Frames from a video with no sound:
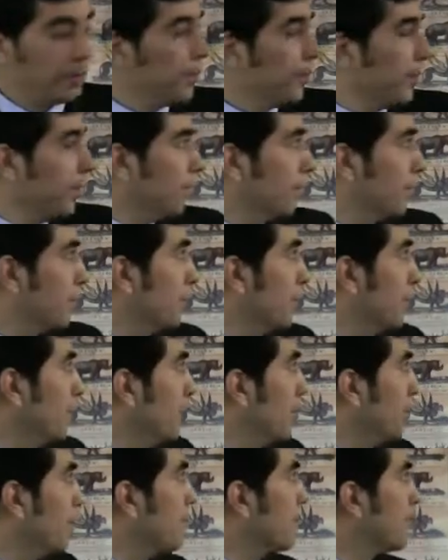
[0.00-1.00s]
We're going
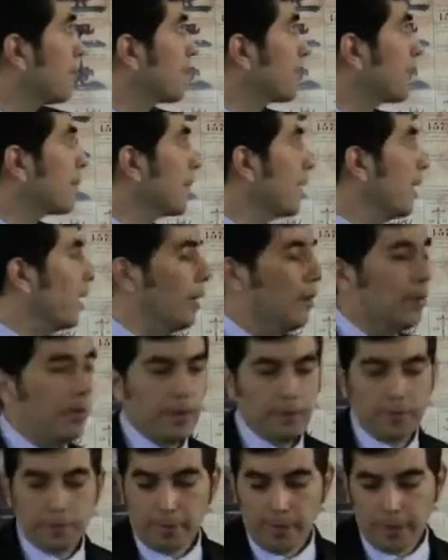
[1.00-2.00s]
to now
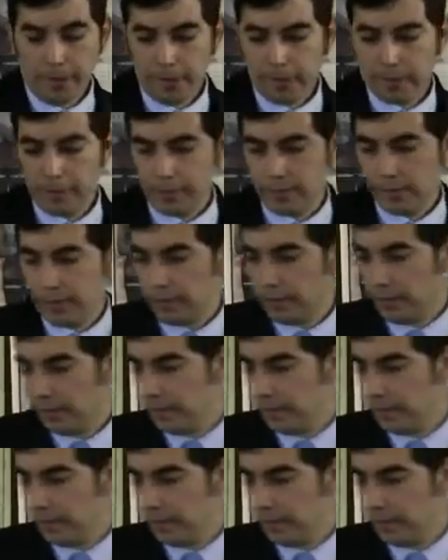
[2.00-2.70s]
address